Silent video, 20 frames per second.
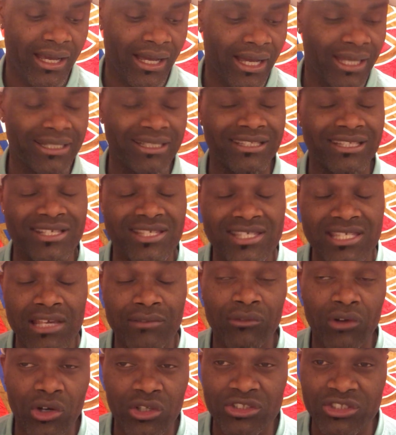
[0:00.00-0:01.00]
And it is
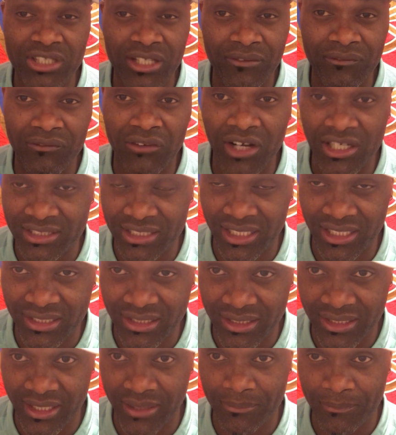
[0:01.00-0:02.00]
748
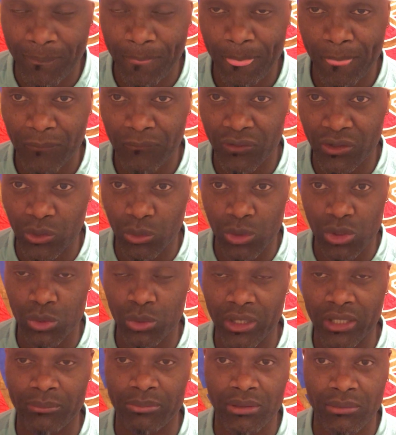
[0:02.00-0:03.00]
of them for the World
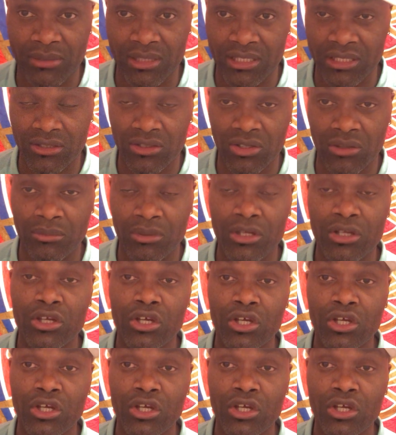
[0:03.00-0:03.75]
20 Premier League club.